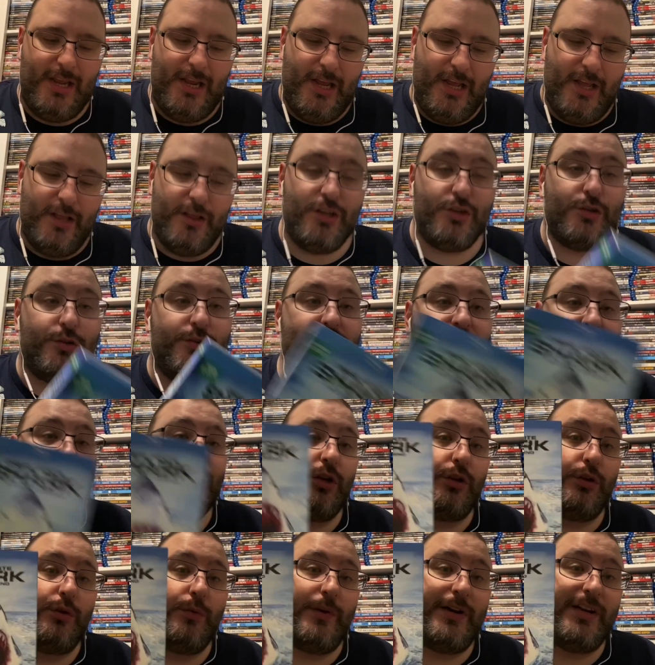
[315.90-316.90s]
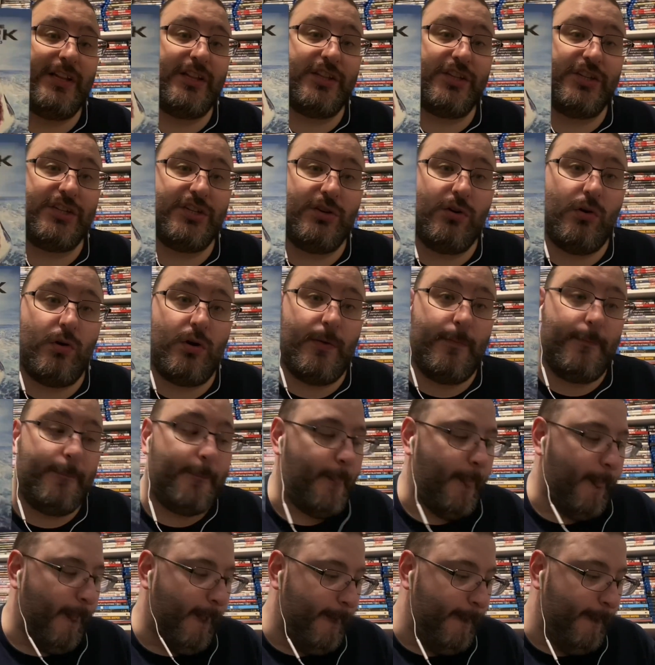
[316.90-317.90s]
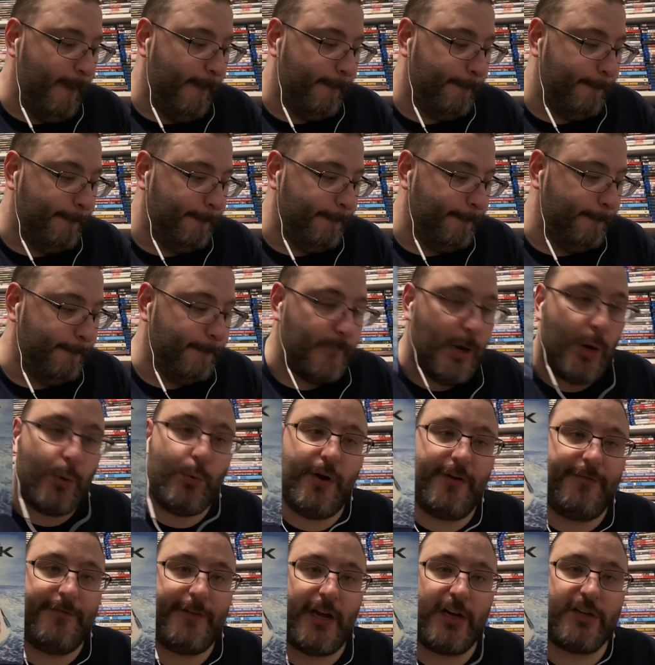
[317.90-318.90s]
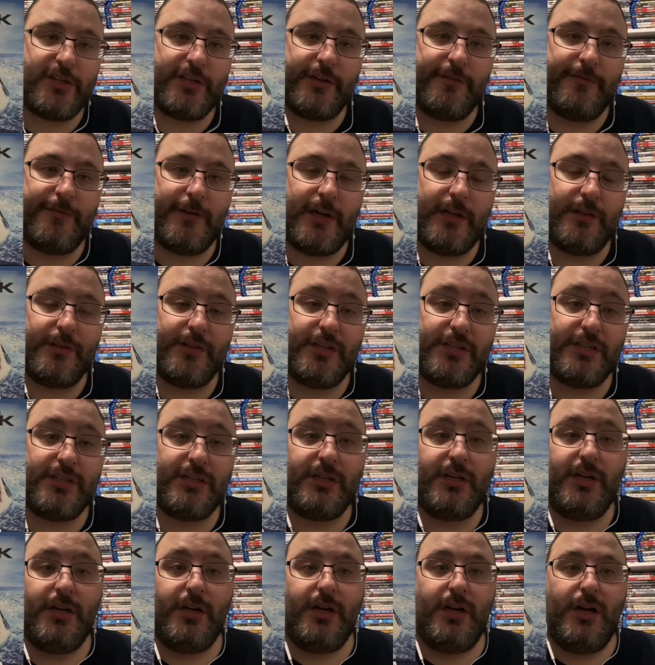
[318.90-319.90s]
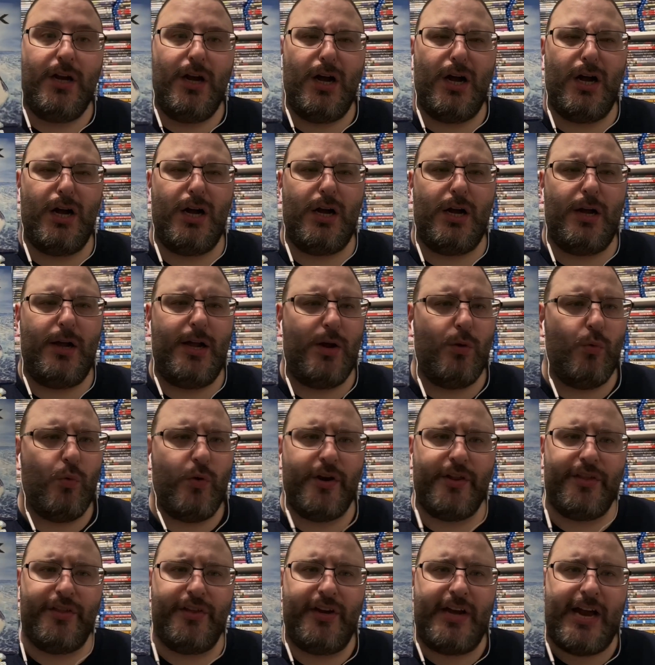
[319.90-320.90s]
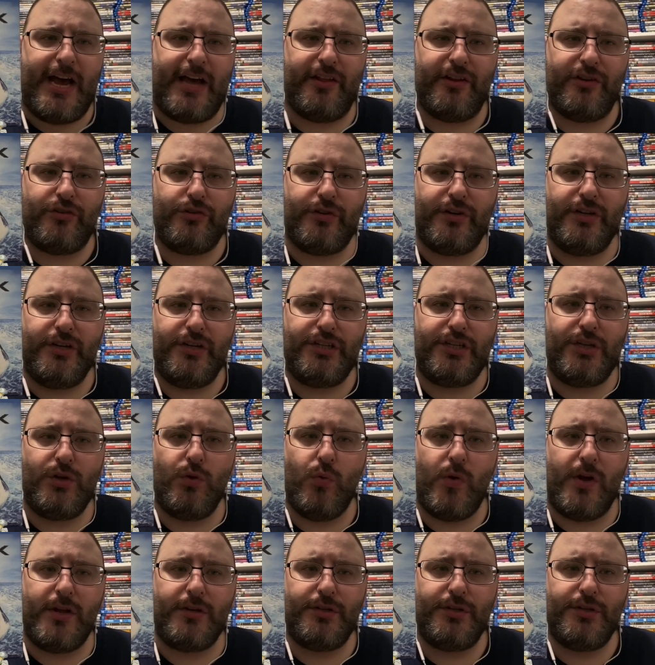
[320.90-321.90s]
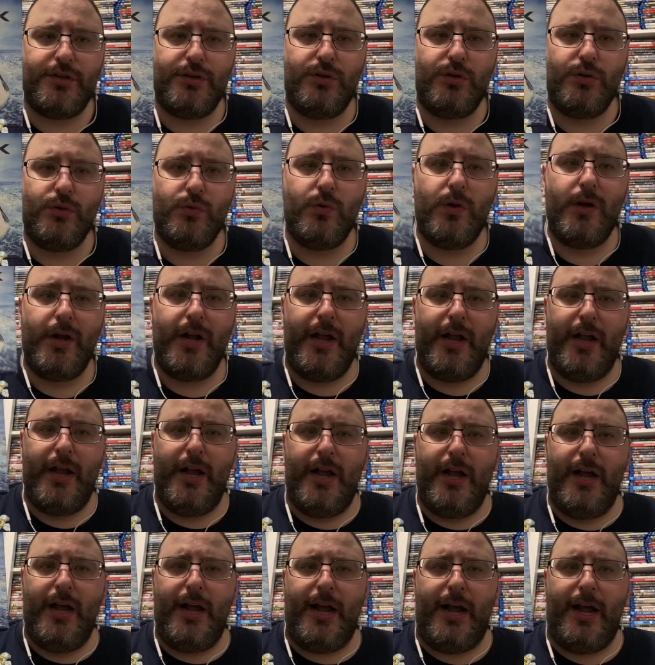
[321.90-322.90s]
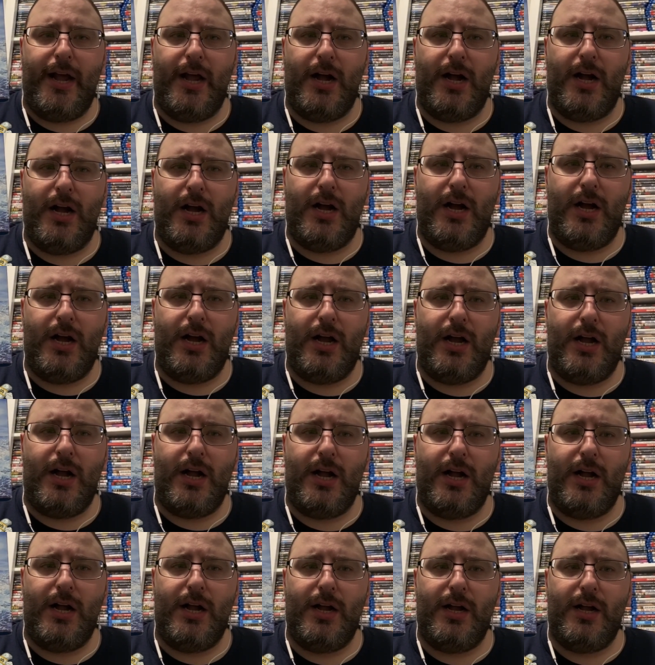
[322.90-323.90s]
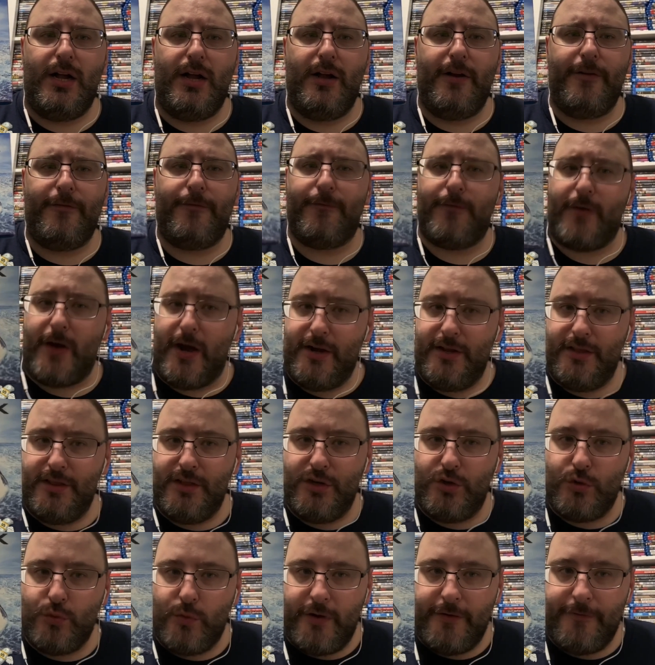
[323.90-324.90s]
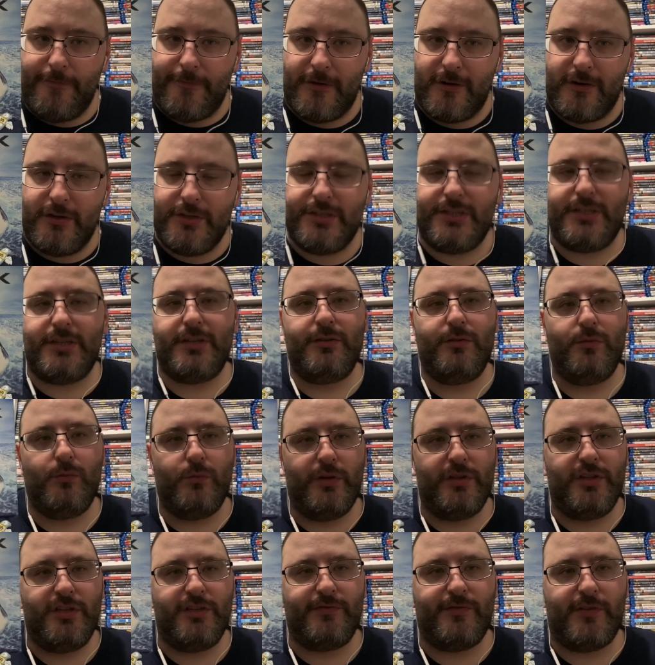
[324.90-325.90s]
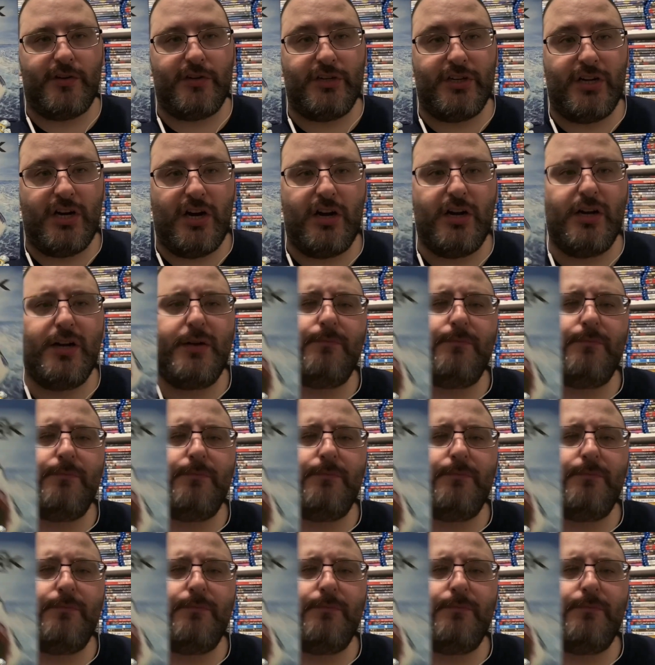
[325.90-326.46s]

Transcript: This is the only one at the store. My wife actually found this at one of the Dollar Trees she went to Friday the 21st when this first started.